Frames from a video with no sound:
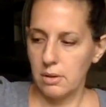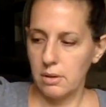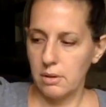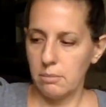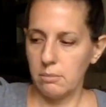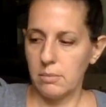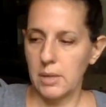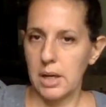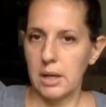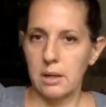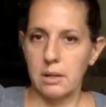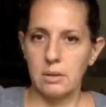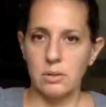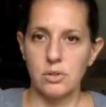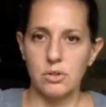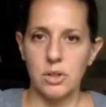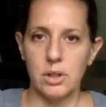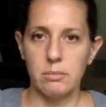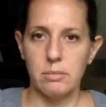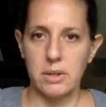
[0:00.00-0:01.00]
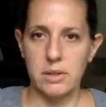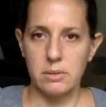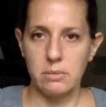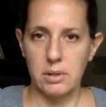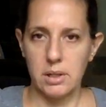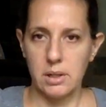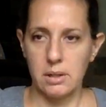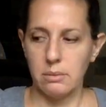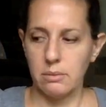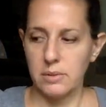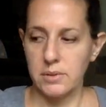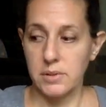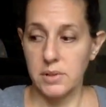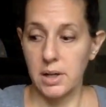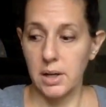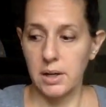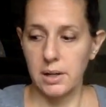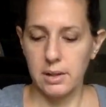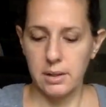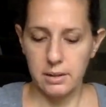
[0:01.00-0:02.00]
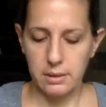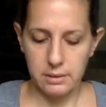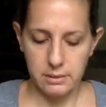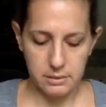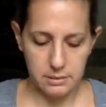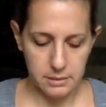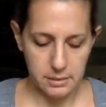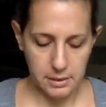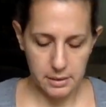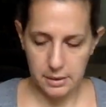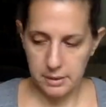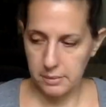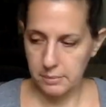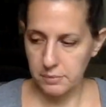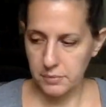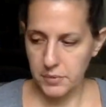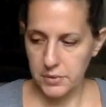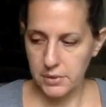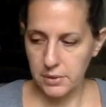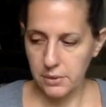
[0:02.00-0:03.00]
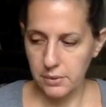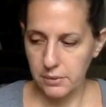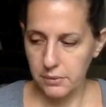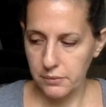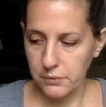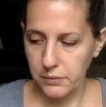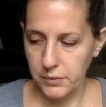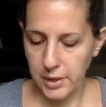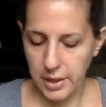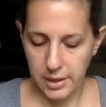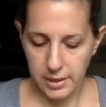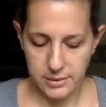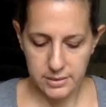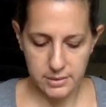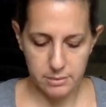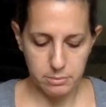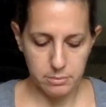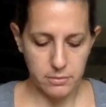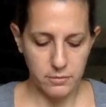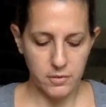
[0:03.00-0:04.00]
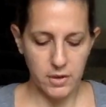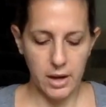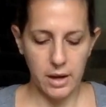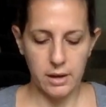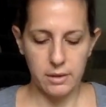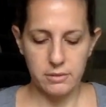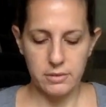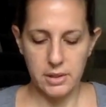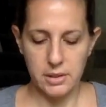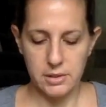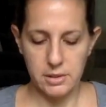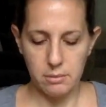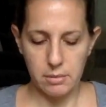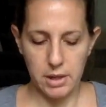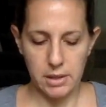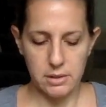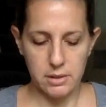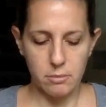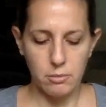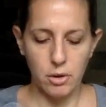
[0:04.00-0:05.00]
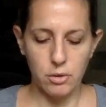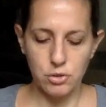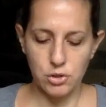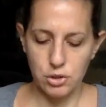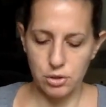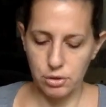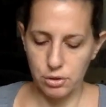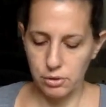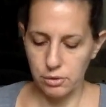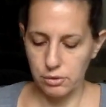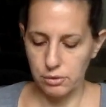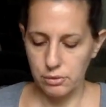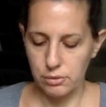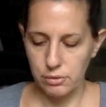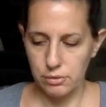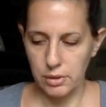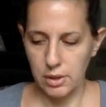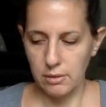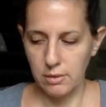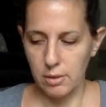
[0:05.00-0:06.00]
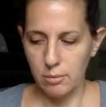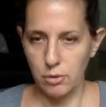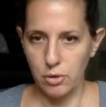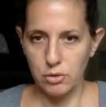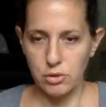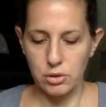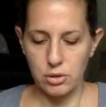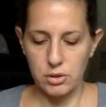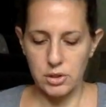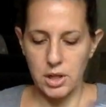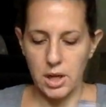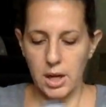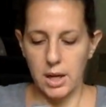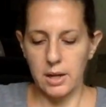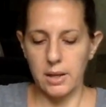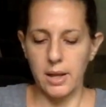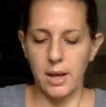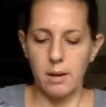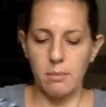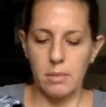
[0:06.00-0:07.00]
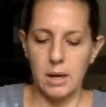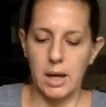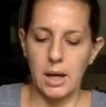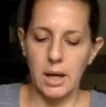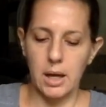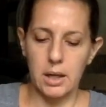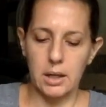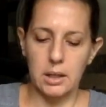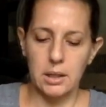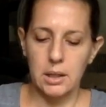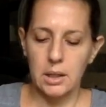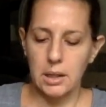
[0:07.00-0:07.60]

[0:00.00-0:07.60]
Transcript: medical treatments when he was dying. Um, so that has that sentiment, emotional, have an emotional tie to that bag.